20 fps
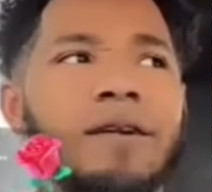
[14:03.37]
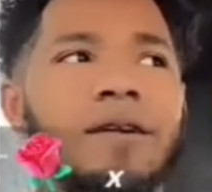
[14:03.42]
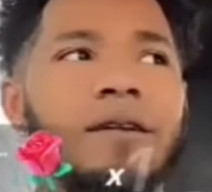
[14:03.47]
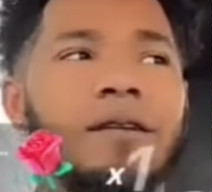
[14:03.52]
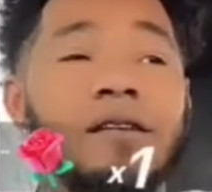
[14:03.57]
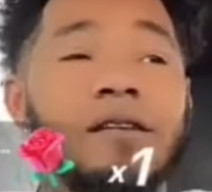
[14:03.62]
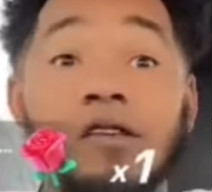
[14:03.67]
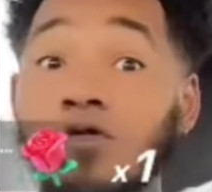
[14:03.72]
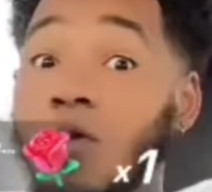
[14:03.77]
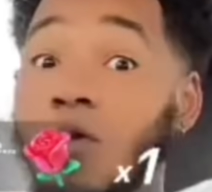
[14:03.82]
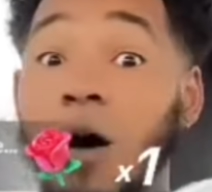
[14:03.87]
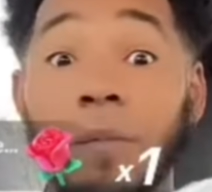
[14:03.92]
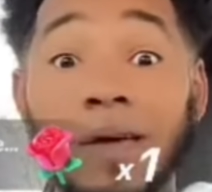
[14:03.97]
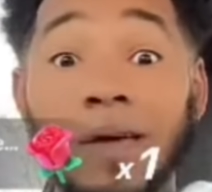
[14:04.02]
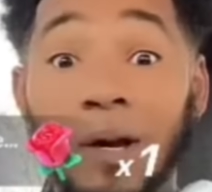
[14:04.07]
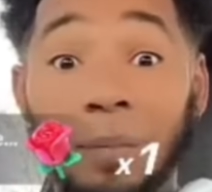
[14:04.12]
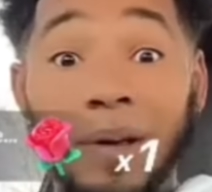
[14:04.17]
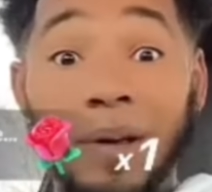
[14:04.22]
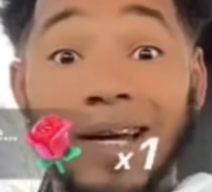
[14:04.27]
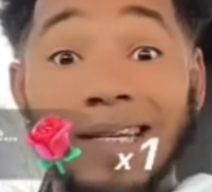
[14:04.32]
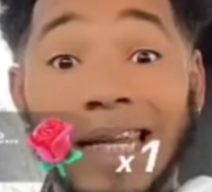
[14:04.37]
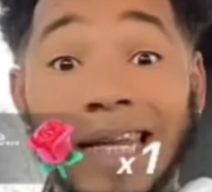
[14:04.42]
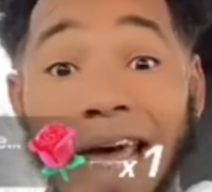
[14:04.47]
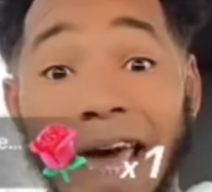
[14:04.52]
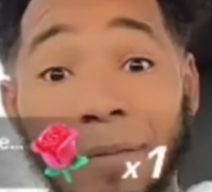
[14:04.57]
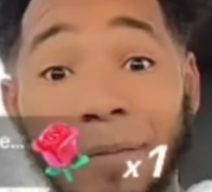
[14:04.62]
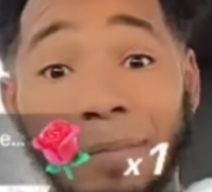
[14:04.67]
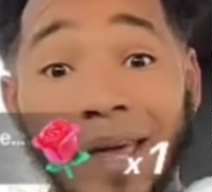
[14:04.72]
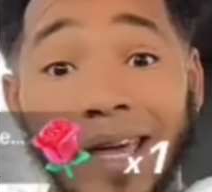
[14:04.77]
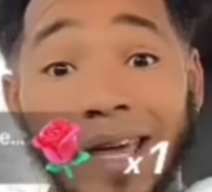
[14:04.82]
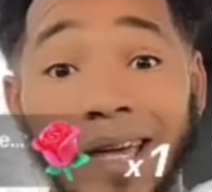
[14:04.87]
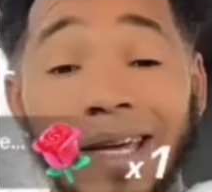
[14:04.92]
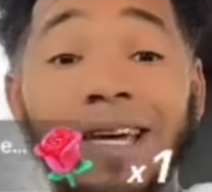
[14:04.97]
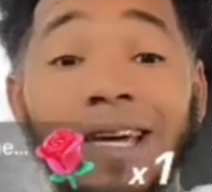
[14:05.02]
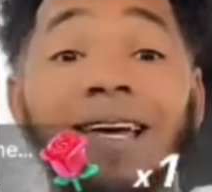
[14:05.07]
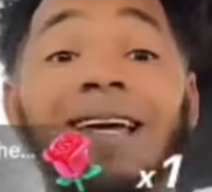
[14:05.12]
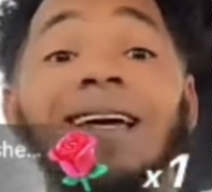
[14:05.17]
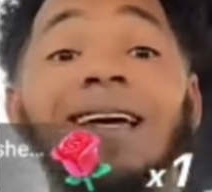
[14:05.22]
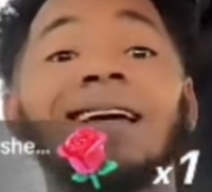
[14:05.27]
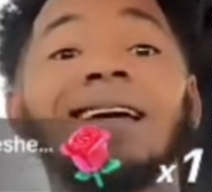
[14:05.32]
want me to be a deadbeat?
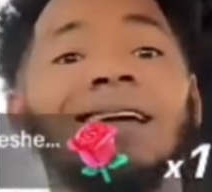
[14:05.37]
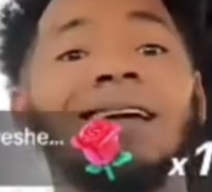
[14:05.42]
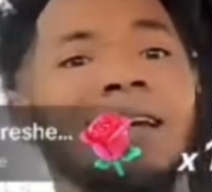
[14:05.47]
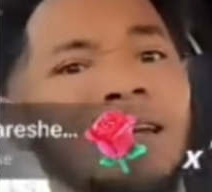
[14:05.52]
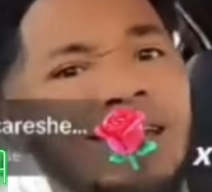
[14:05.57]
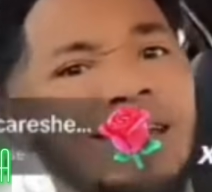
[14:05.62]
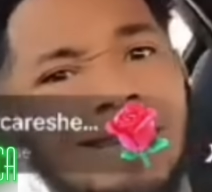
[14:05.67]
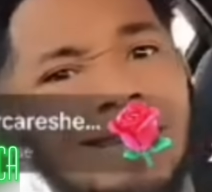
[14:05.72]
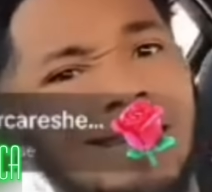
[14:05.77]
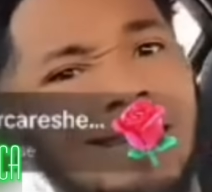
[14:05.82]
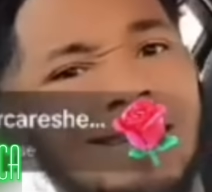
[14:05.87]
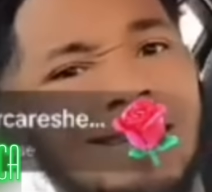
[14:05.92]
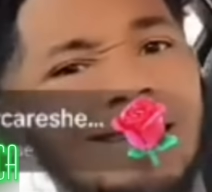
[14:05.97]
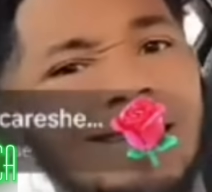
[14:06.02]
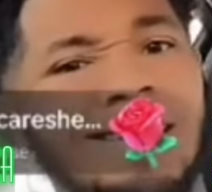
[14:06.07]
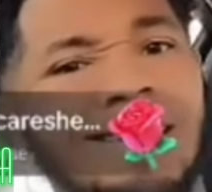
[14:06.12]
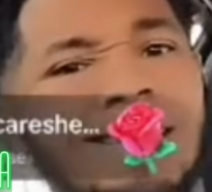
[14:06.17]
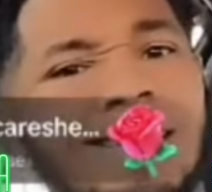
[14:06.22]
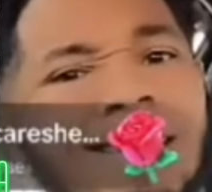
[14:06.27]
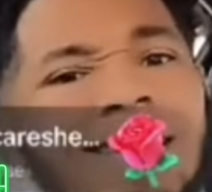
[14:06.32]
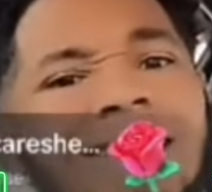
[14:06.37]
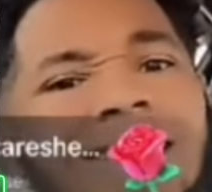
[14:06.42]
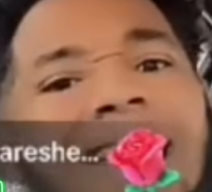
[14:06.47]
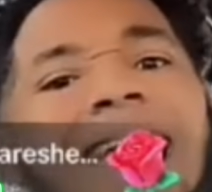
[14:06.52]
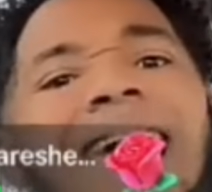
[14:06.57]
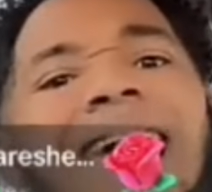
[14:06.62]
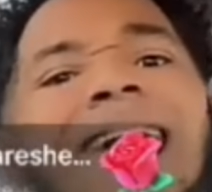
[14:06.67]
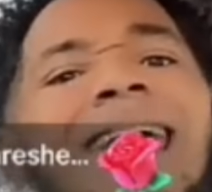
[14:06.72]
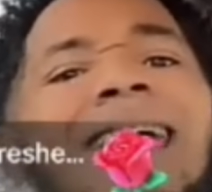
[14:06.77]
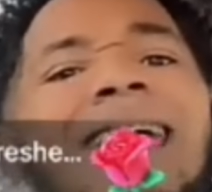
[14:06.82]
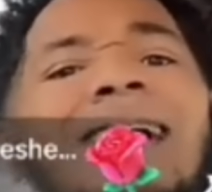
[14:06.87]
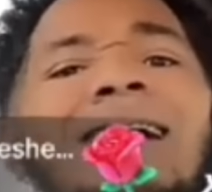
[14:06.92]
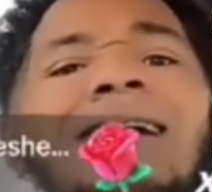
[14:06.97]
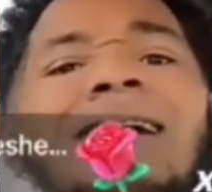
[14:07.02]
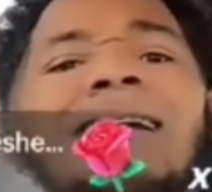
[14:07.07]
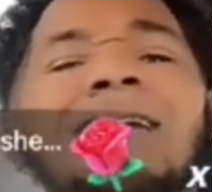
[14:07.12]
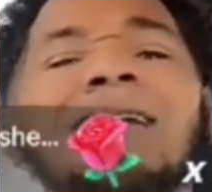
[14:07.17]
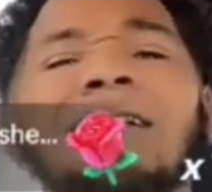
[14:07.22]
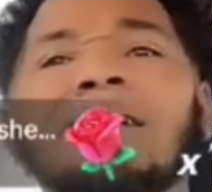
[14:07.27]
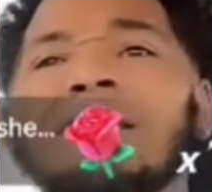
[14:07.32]
Damn.
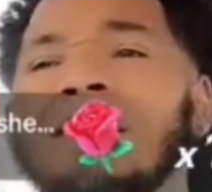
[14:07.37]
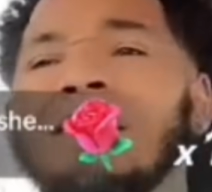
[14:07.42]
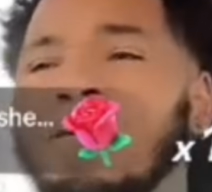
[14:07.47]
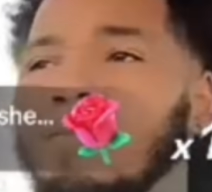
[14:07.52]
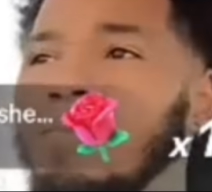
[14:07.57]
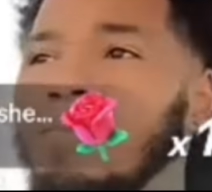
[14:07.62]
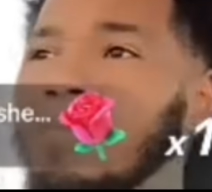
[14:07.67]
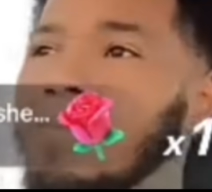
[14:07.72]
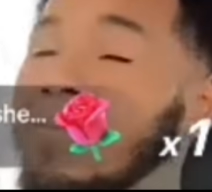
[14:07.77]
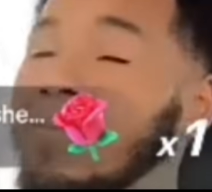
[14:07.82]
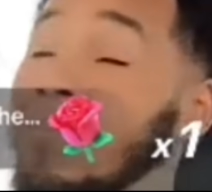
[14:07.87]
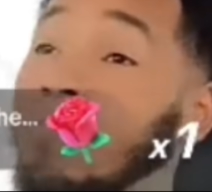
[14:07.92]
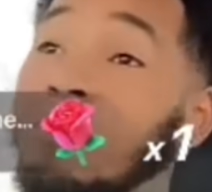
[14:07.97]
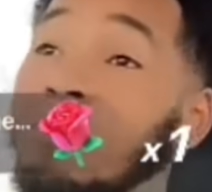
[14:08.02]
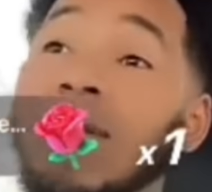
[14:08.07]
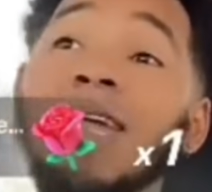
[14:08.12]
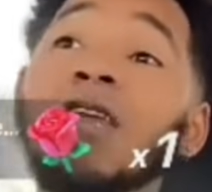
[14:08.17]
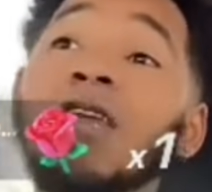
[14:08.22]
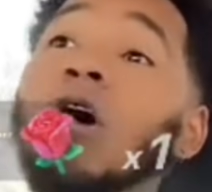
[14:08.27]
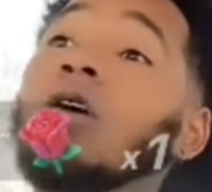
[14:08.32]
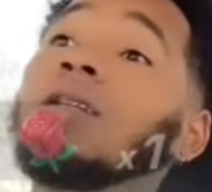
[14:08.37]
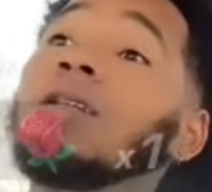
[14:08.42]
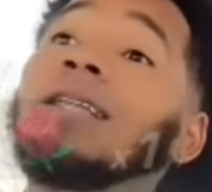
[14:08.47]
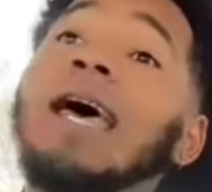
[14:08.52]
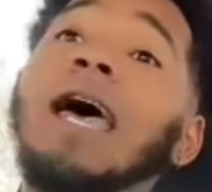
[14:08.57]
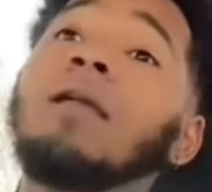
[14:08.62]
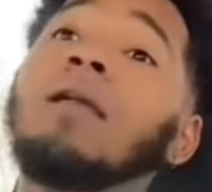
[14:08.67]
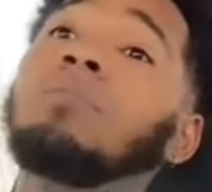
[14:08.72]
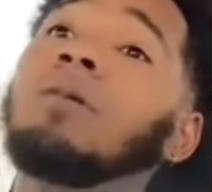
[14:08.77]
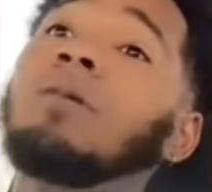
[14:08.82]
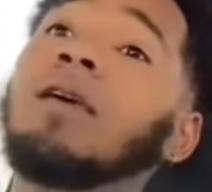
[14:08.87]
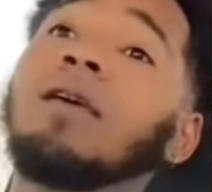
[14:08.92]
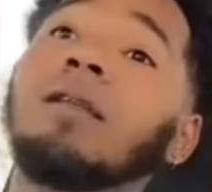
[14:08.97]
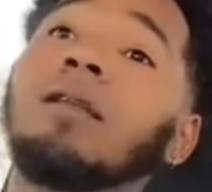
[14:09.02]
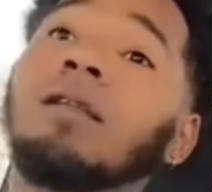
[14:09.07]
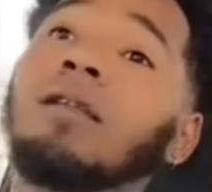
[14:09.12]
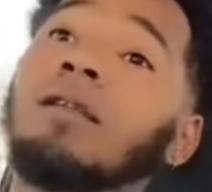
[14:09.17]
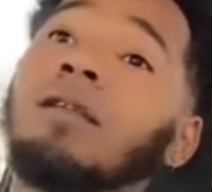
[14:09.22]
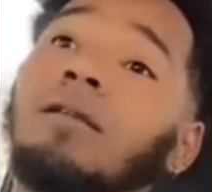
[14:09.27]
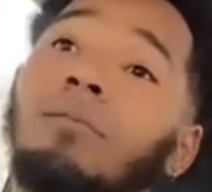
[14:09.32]
Me no deadbeat.
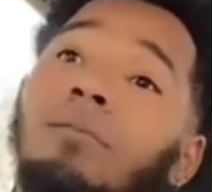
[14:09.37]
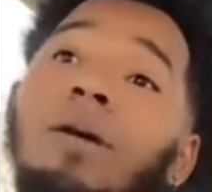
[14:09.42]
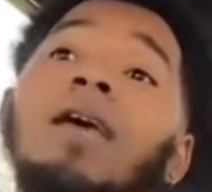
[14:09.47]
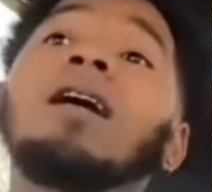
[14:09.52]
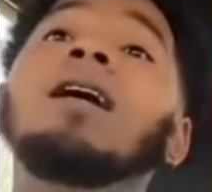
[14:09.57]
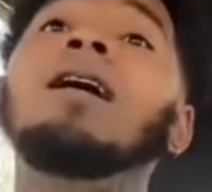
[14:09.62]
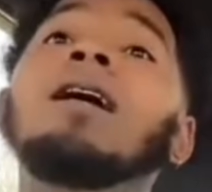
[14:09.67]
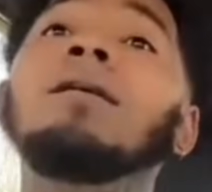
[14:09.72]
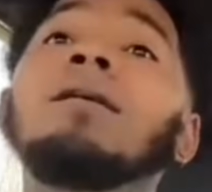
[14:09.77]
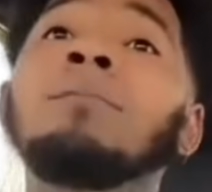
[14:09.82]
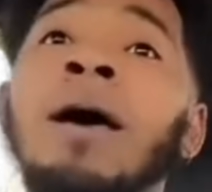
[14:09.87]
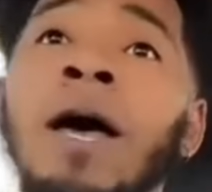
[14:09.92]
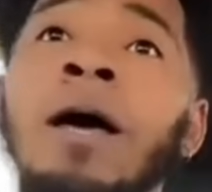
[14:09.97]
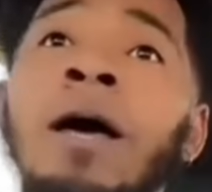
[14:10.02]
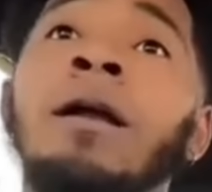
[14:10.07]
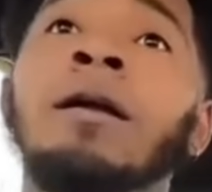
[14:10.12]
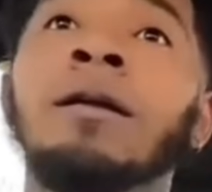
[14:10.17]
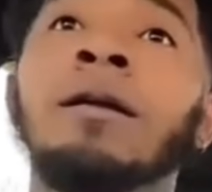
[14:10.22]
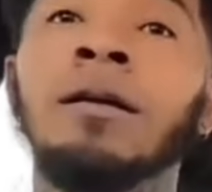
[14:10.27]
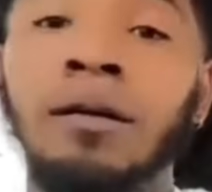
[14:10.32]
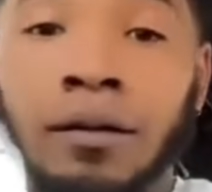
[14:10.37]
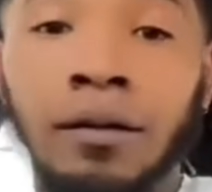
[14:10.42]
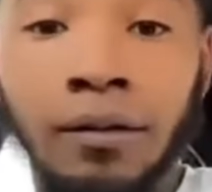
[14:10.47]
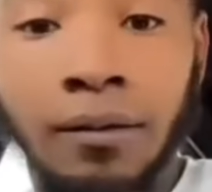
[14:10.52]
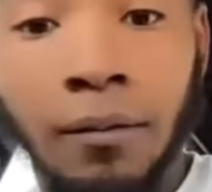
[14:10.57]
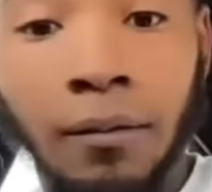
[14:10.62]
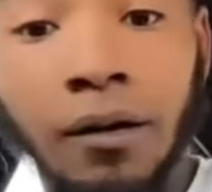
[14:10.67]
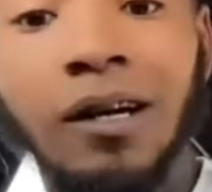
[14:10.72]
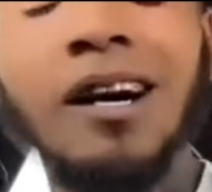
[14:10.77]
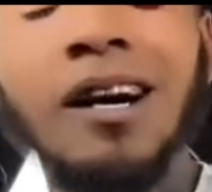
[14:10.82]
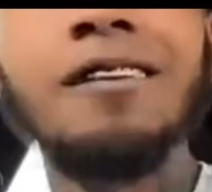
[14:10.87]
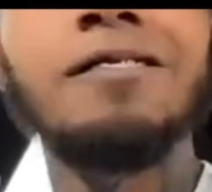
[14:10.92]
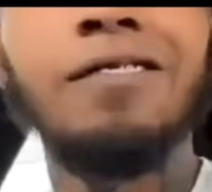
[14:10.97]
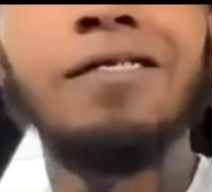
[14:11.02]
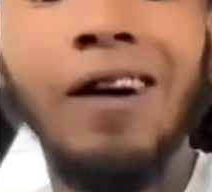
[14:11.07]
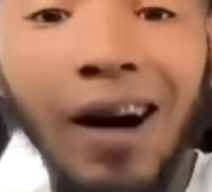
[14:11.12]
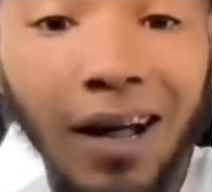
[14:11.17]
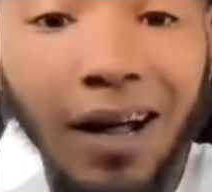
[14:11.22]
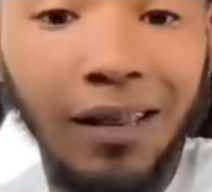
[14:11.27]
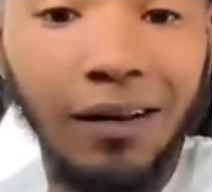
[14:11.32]
Me good man. Good
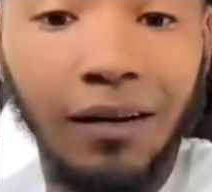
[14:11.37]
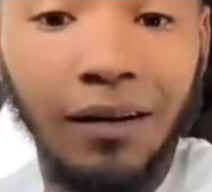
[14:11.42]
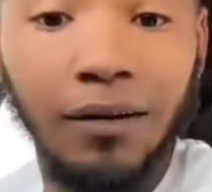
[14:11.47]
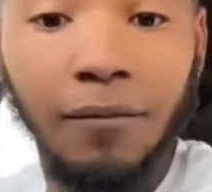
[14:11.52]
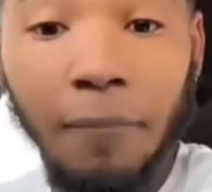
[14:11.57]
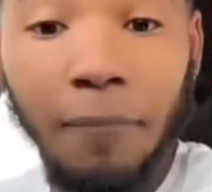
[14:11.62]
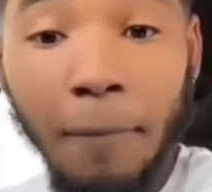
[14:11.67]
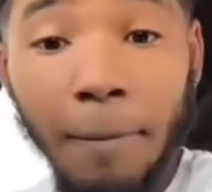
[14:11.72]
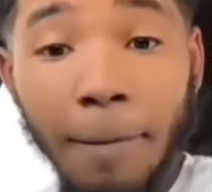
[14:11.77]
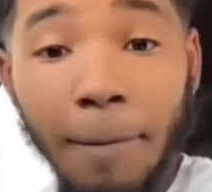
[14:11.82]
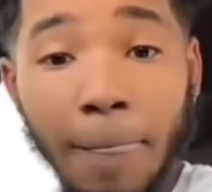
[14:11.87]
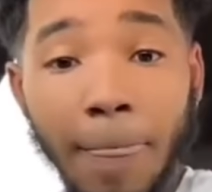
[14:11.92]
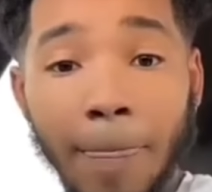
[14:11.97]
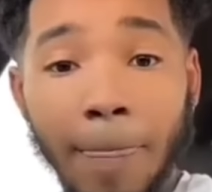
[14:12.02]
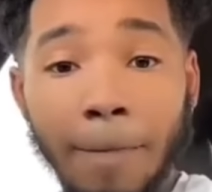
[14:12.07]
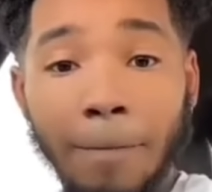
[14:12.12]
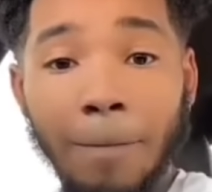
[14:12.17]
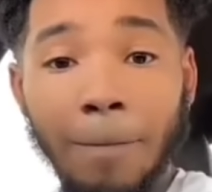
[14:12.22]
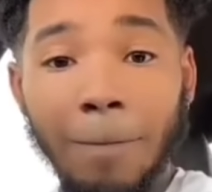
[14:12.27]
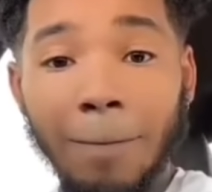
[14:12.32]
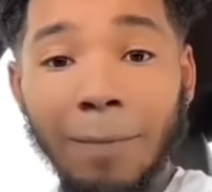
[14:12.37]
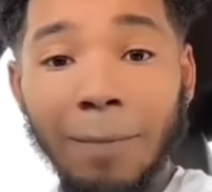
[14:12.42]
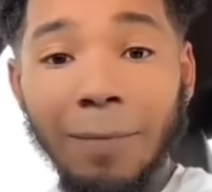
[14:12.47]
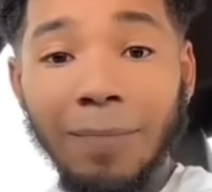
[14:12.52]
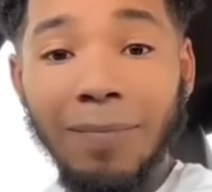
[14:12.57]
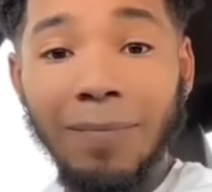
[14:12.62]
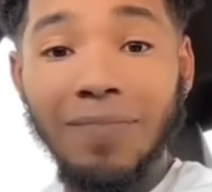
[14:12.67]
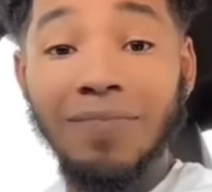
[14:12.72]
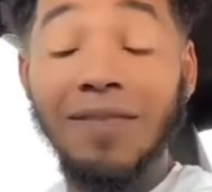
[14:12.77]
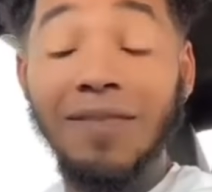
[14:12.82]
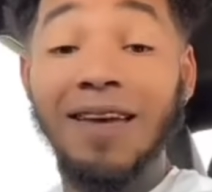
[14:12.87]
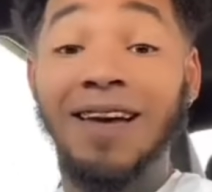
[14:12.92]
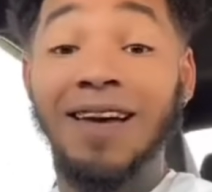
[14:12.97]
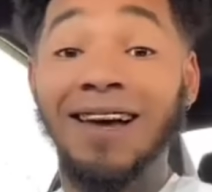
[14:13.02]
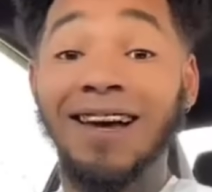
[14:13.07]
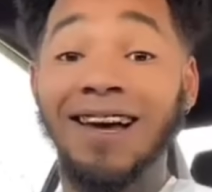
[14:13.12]
father. That